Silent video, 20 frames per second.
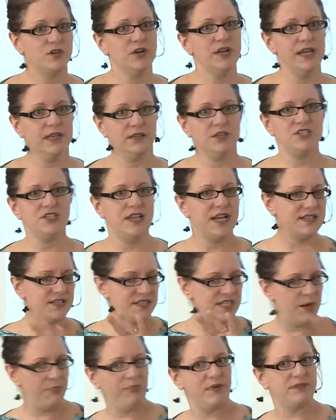learn English. And that's
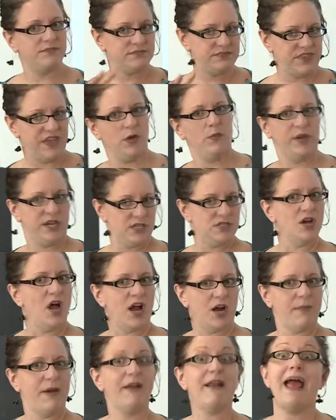a separate thing we could
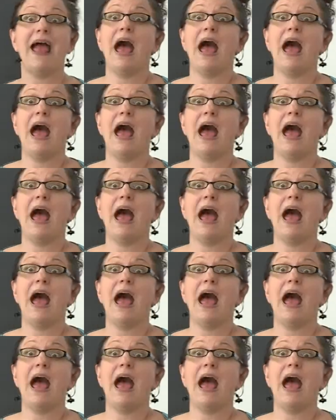talk about.